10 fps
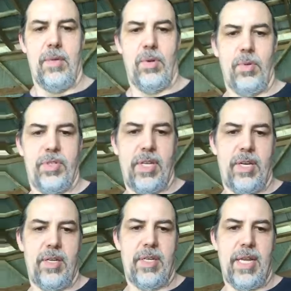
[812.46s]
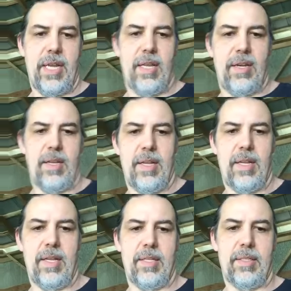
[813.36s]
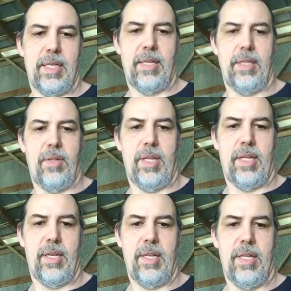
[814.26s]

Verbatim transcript: what are we saying here, Dan? How do you do that?